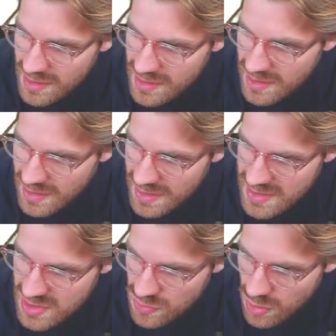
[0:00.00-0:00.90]

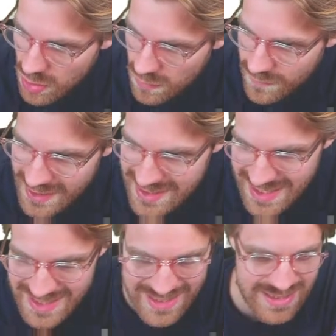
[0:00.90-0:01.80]
glycerol.
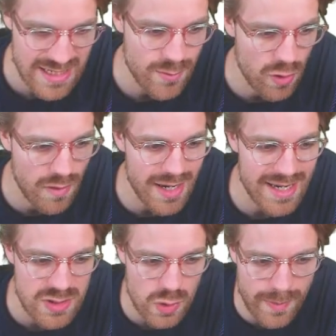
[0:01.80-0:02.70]
Fantastic, team. All right,
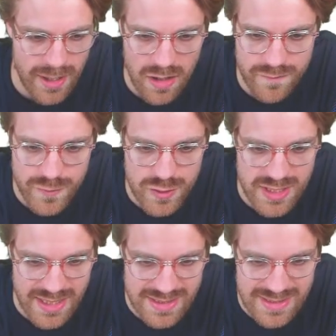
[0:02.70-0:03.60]
let's talk about our food
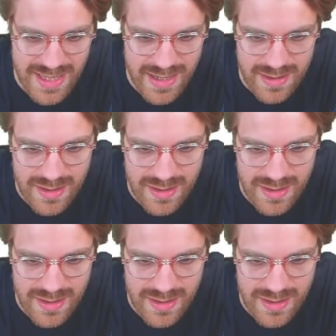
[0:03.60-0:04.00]
tests then.